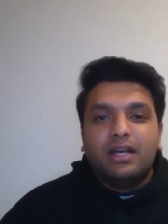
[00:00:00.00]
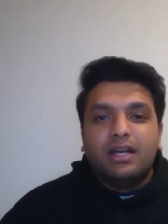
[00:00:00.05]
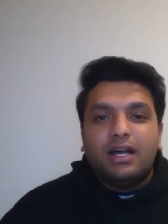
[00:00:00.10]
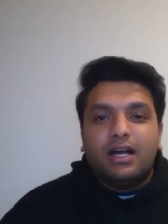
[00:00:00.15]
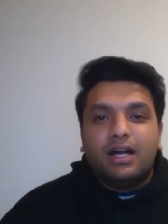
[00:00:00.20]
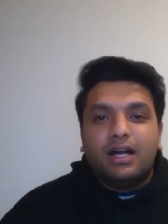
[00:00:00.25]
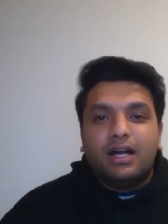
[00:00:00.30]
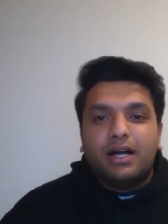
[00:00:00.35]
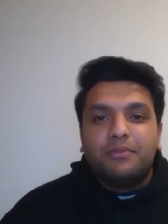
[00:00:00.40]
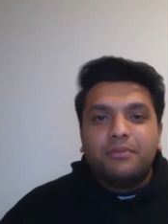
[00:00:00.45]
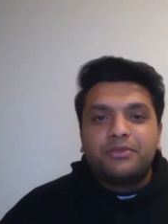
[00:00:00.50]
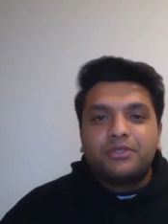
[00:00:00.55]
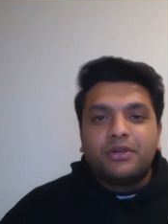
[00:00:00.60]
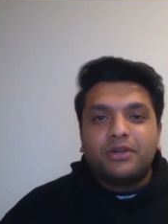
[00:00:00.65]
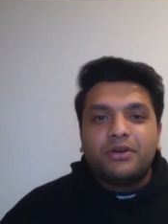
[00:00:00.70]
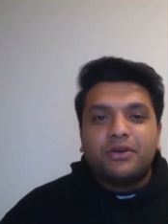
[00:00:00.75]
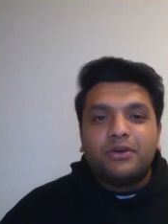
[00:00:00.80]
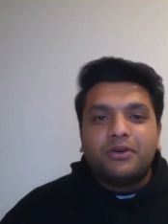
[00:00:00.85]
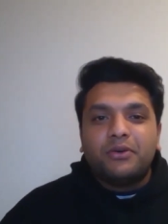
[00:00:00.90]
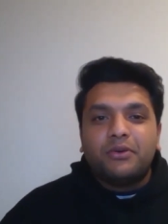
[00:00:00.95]
Um, yep.
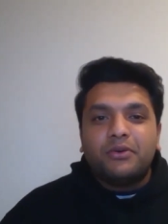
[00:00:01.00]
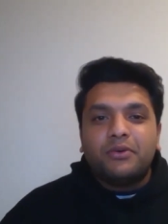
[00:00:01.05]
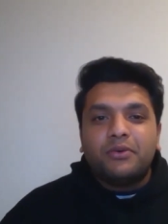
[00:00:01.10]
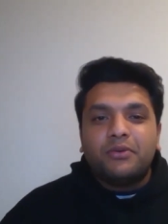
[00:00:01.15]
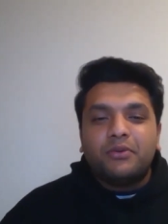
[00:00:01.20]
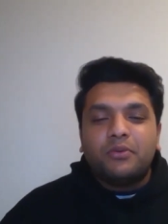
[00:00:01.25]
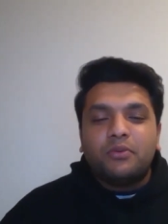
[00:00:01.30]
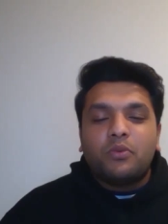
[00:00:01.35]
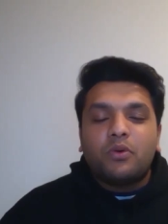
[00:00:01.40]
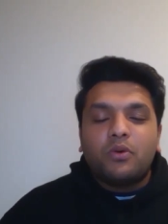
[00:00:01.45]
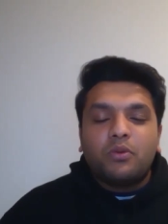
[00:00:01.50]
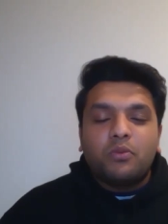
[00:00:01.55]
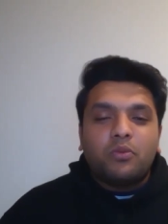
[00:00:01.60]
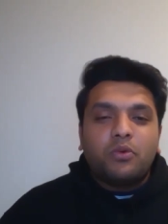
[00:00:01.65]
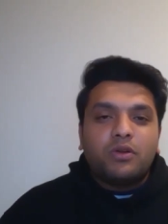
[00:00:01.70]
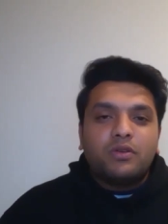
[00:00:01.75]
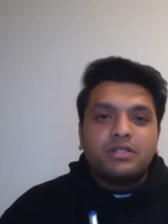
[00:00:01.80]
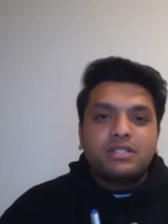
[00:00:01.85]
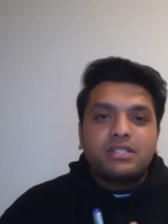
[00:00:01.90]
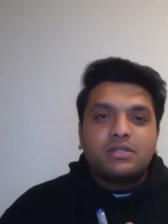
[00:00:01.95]
So
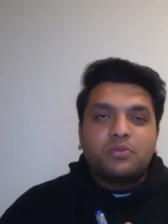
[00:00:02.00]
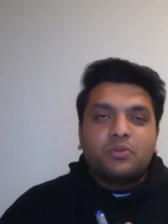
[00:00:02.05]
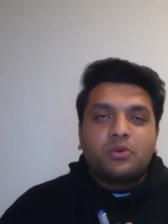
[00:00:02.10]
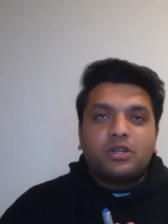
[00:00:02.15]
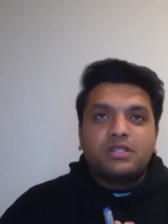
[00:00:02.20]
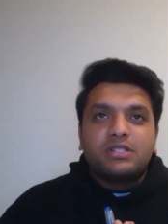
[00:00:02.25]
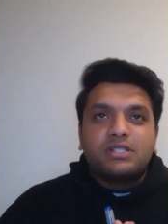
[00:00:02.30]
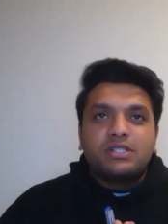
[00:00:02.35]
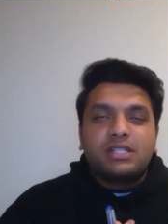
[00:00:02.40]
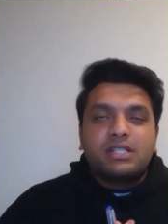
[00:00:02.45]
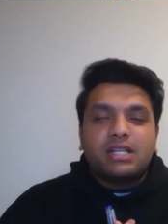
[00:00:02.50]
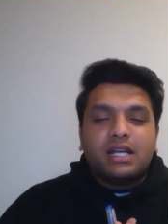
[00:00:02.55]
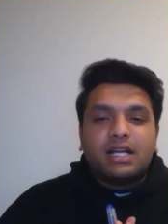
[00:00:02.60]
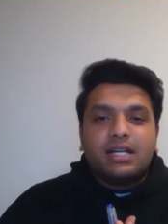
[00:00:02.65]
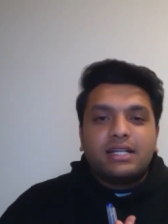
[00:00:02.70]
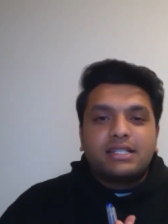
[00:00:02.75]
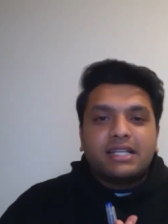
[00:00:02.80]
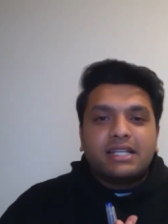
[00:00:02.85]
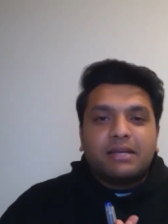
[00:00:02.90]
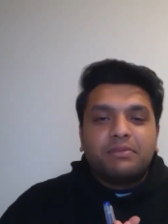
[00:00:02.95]
what is what is
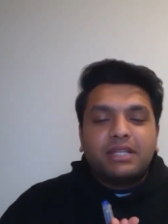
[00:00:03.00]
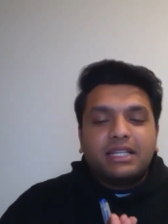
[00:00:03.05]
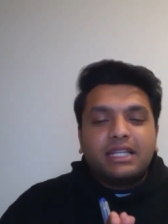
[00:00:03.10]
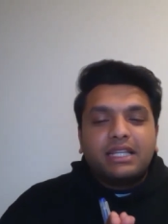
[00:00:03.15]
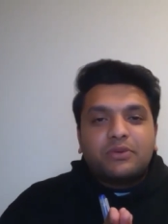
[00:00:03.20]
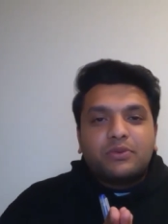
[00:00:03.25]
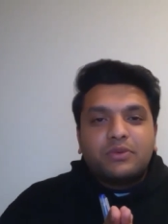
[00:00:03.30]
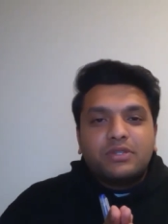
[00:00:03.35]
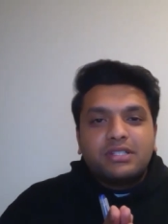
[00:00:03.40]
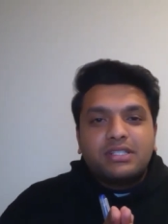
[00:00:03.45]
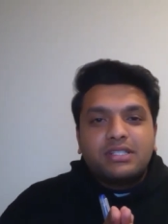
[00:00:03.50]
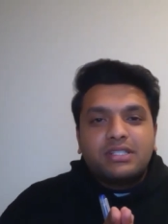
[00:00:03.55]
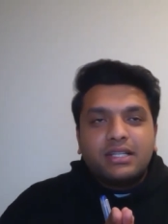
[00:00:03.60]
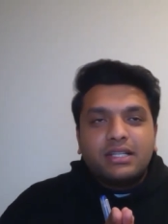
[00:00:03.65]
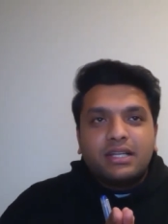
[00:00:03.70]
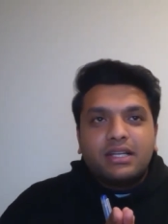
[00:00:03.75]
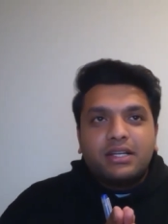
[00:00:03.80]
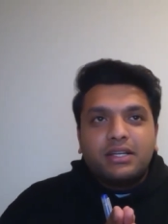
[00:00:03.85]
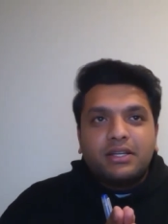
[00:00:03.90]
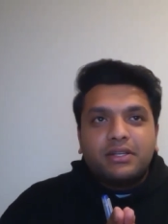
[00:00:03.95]
uh, something that was
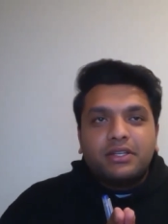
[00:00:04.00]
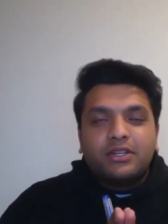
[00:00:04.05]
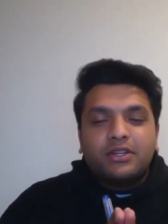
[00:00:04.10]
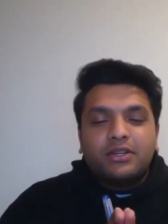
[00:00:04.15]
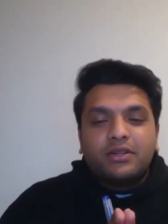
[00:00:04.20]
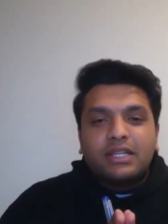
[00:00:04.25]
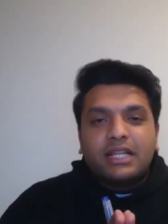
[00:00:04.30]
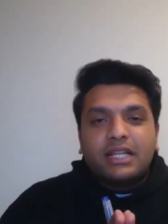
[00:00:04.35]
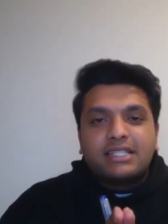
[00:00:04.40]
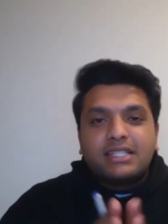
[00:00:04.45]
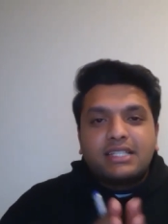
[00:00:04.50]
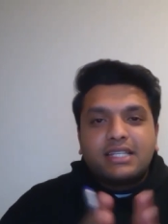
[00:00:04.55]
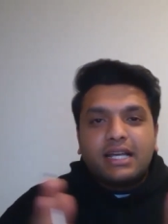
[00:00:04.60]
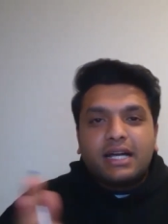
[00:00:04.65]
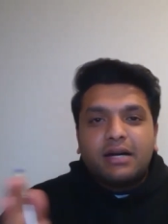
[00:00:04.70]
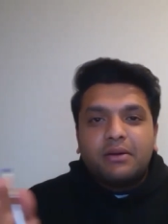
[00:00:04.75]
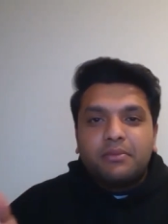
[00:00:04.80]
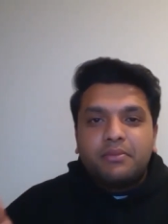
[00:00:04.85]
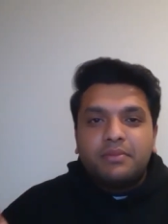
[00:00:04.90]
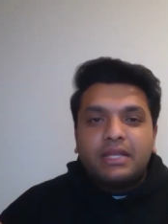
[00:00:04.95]
uh, you know that's
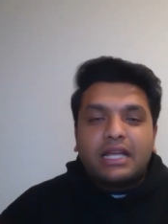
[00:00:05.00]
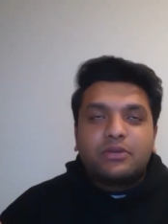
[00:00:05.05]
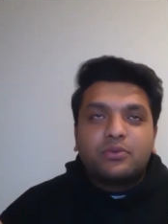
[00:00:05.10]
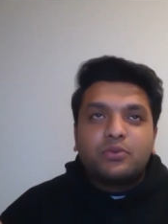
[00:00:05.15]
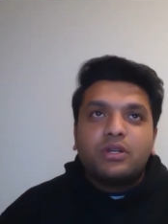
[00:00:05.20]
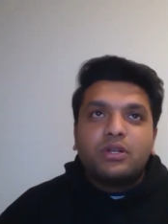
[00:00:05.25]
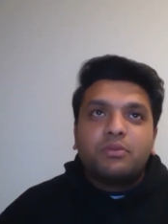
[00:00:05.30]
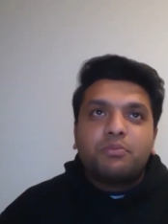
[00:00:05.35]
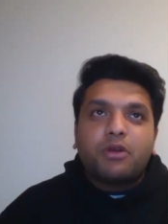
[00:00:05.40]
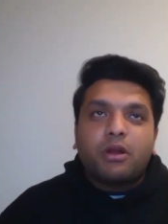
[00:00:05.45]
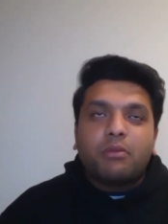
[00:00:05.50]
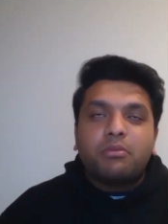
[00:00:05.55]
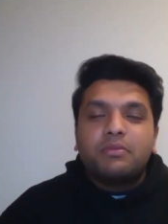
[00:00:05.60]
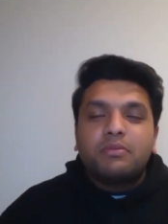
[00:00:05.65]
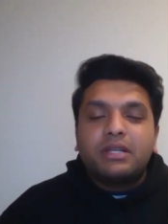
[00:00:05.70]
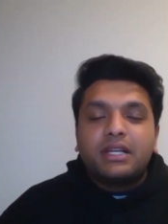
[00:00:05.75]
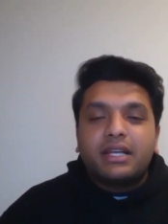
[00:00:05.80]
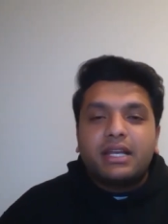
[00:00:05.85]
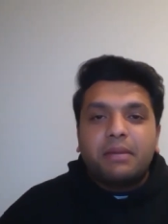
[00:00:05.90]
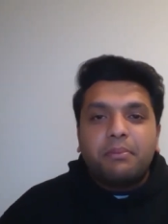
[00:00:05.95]
uh, that will
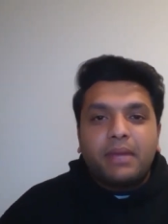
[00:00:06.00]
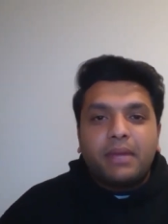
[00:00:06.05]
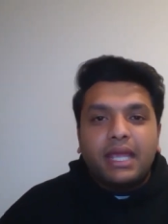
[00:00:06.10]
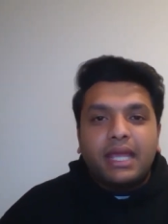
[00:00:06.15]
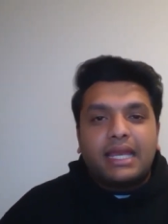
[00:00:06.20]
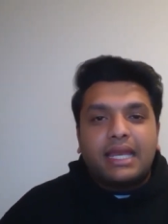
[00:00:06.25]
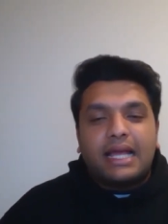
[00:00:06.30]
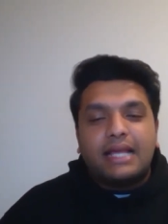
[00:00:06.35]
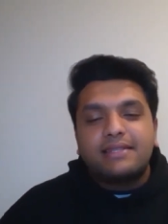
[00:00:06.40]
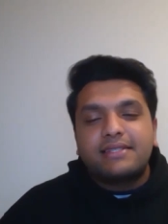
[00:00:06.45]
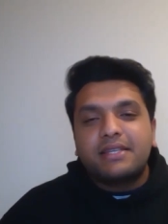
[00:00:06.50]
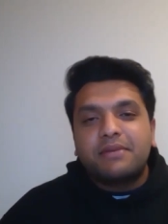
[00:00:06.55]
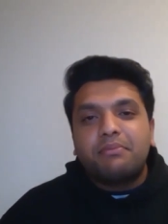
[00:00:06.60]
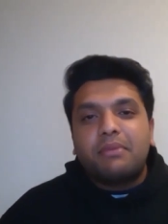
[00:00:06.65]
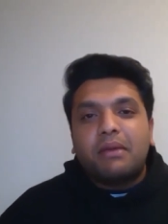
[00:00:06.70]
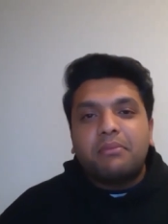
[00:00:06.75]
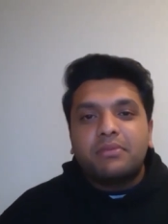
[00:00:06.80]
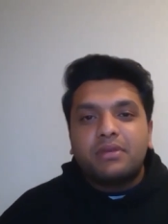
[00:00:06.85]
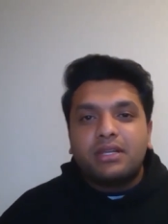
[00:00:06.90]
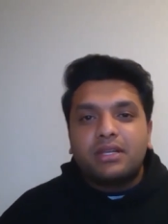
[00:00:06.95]
probably remain as a
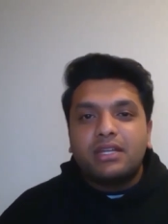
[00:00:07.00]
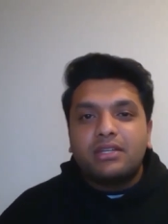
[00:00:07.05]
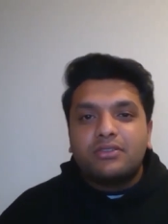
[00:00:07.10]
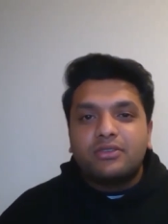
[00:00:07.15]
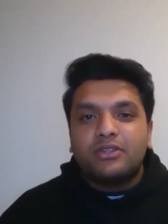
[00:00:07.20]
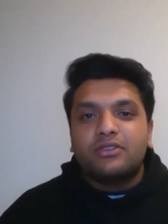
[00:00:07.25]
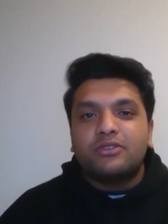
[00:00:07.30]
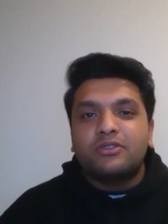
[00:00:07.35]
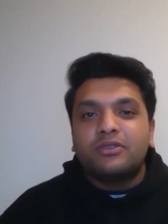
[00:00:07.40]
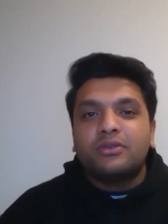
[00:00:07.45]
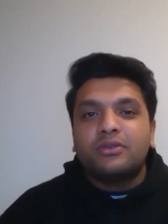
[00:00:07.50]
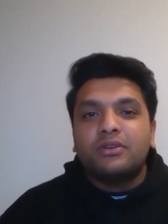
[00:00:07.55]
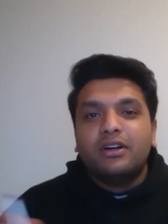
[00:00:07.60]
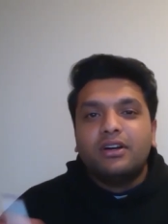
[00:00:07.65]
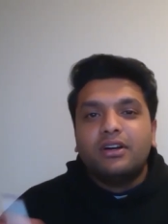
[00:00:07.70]
memory to you